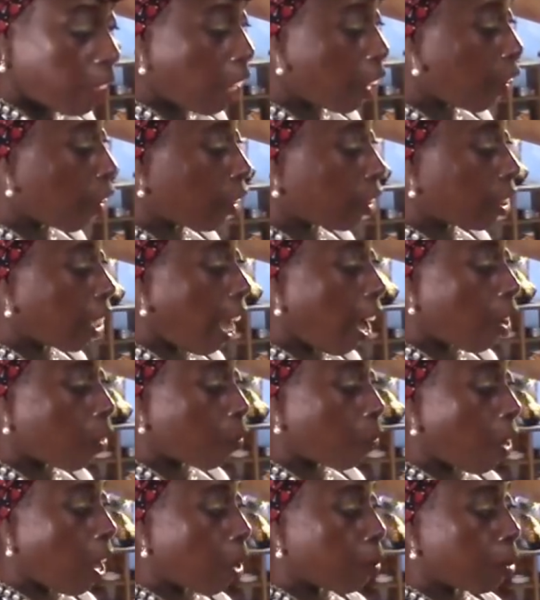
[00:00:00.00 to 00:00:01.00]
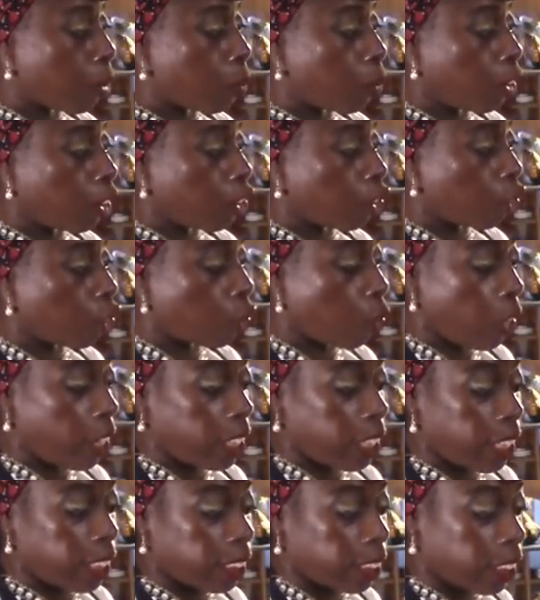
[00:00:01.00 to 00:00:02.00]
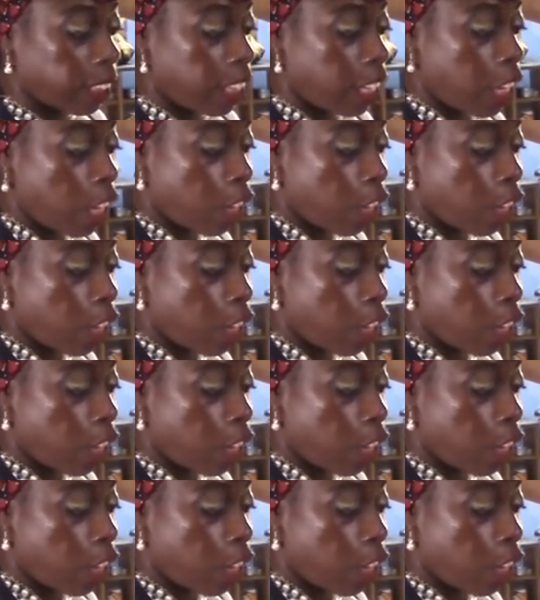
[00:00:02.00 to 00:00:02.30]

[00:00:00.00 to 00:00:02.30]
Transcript: and your entire family will enjoy this.